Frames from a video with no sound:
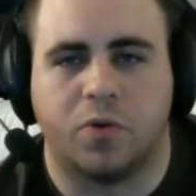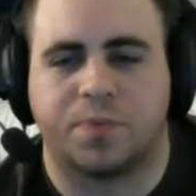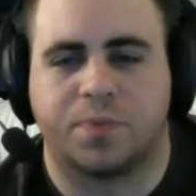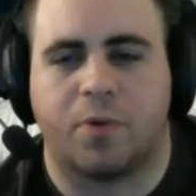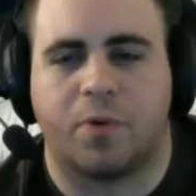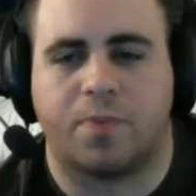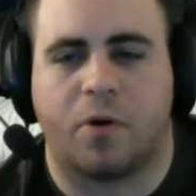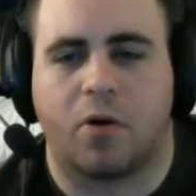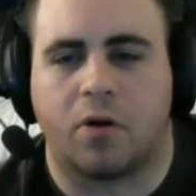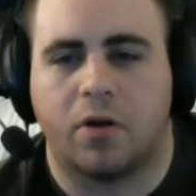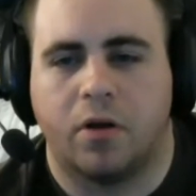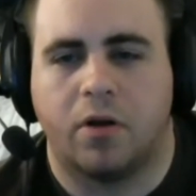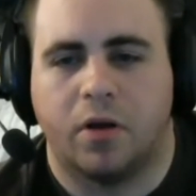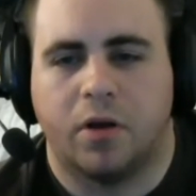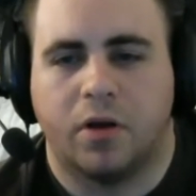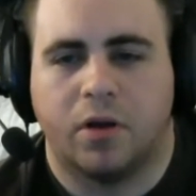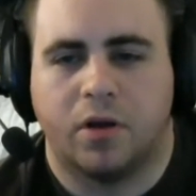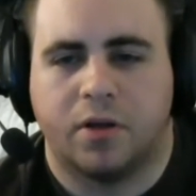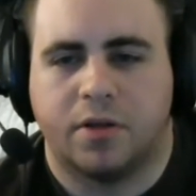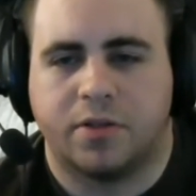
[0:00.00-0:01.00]
most part,
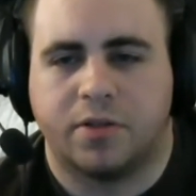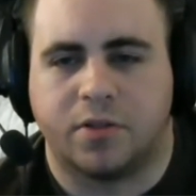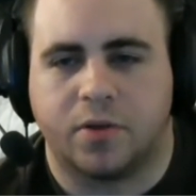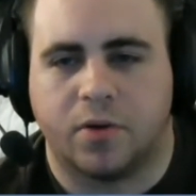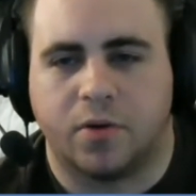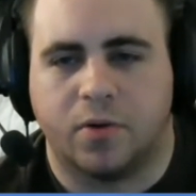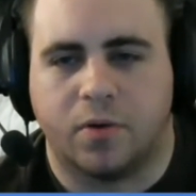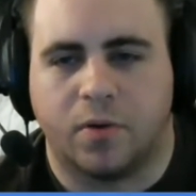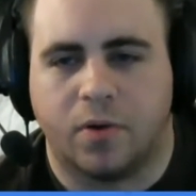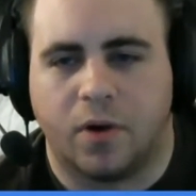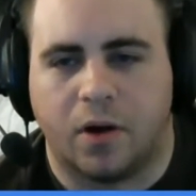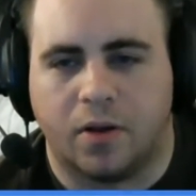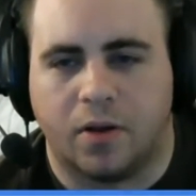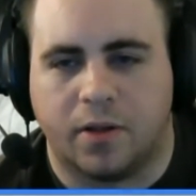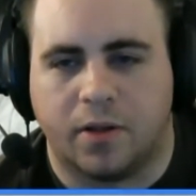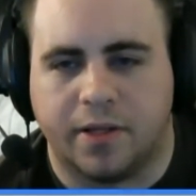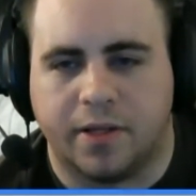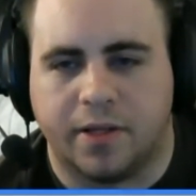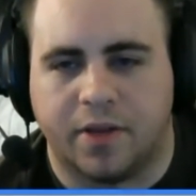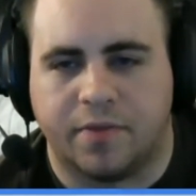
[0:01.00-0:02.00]
so
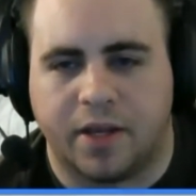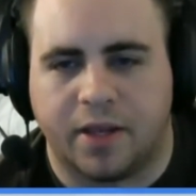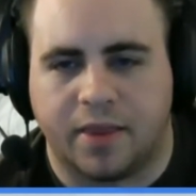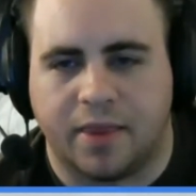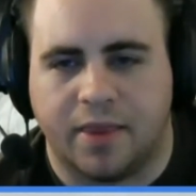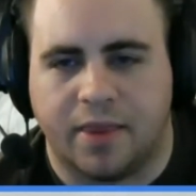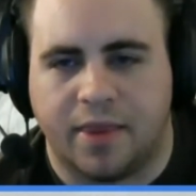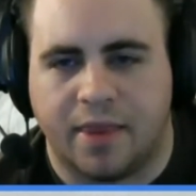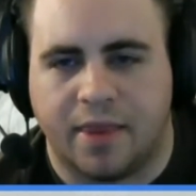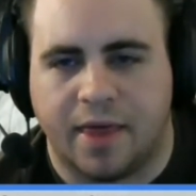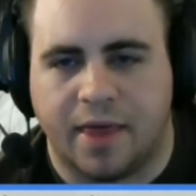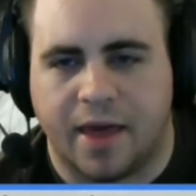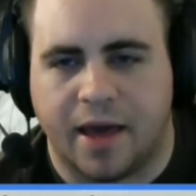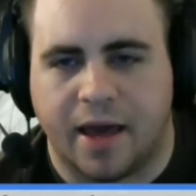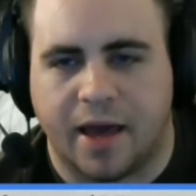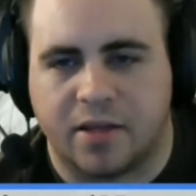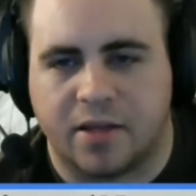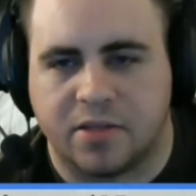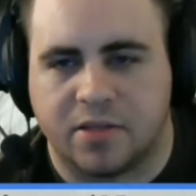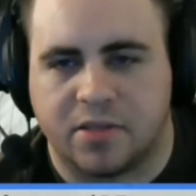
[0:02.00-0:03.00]
I'll leave it
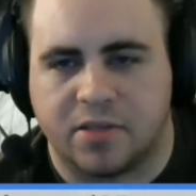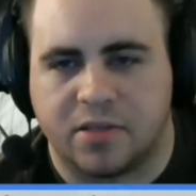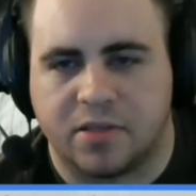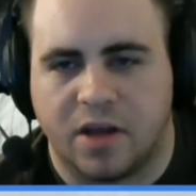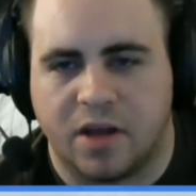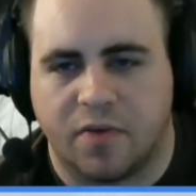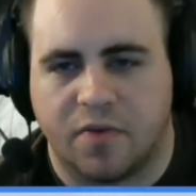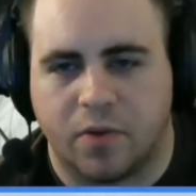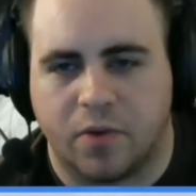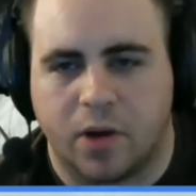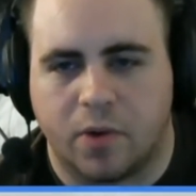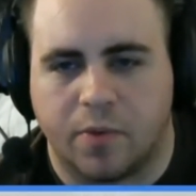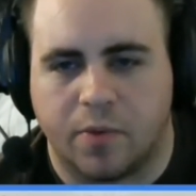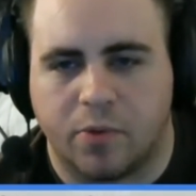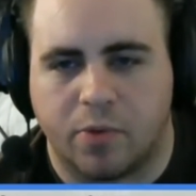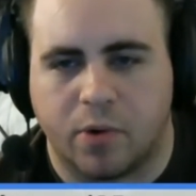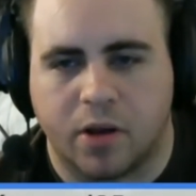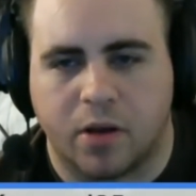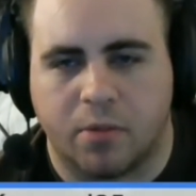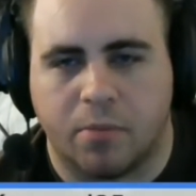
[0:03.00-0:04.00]
that because it's definitely one I
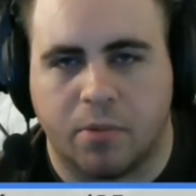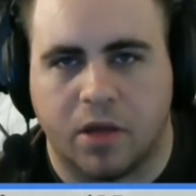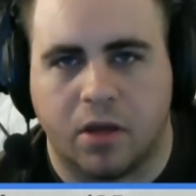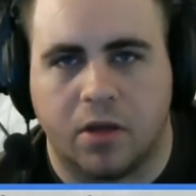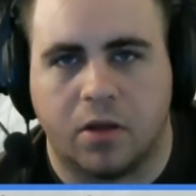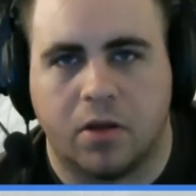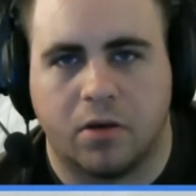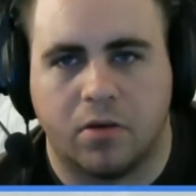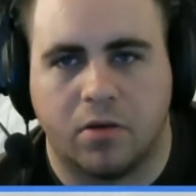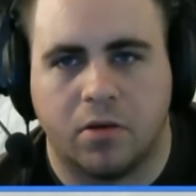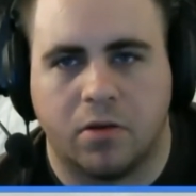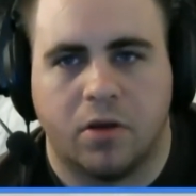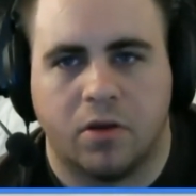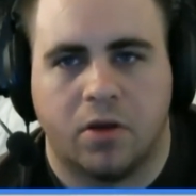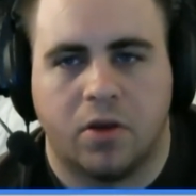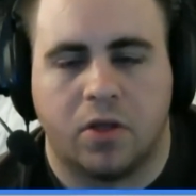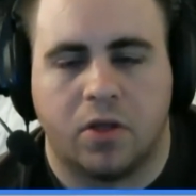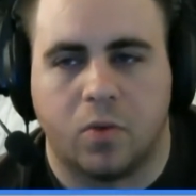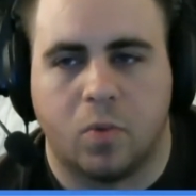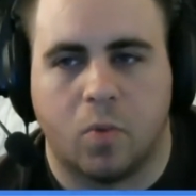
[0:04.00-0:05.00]
would recommend
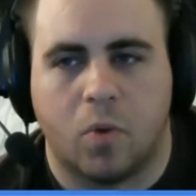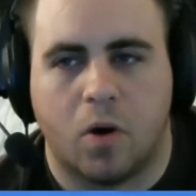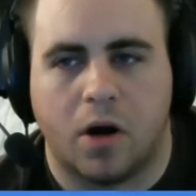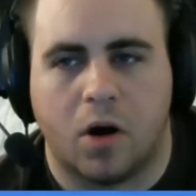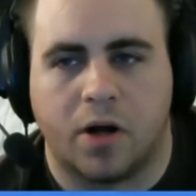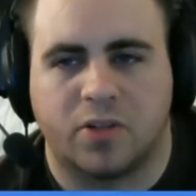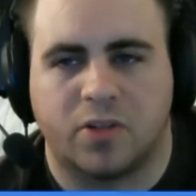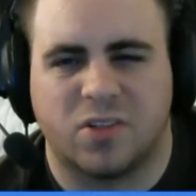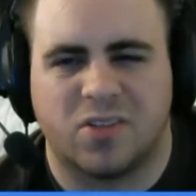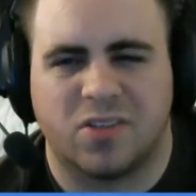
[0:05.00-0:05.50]
you watch.